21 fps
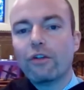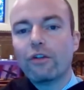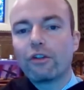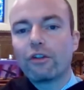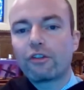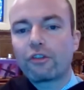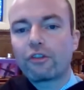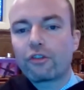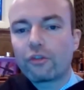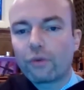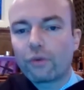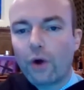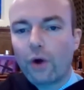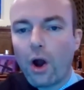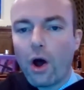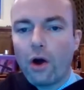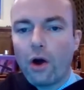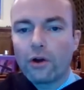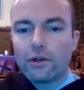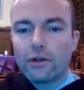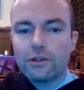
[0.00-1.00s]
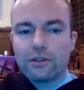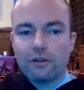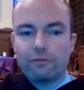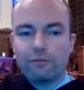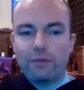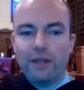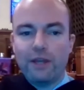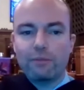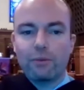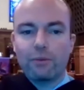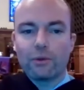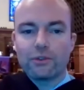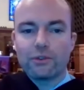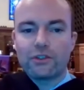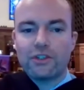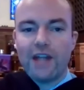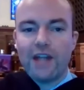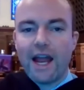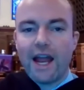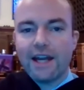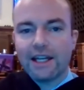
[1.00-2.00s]
the throngs of people
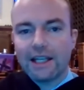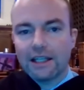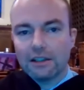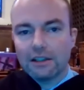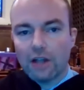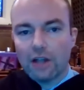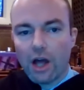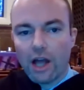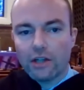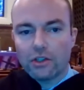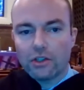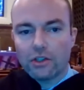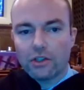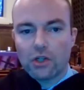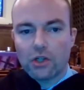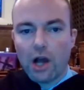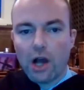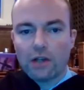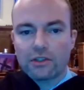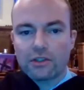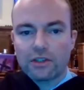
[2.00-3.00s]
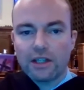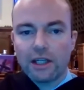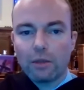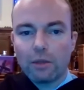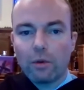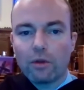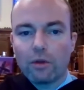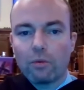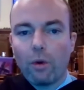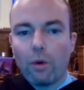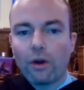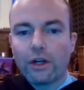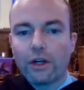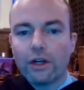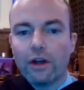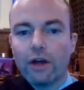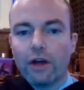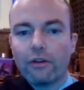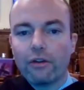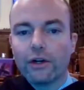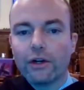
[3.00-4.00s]
standing in line jostling with one
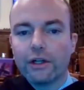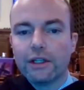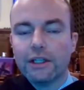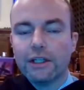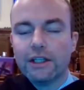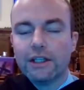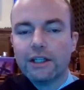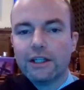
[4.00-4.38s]
another.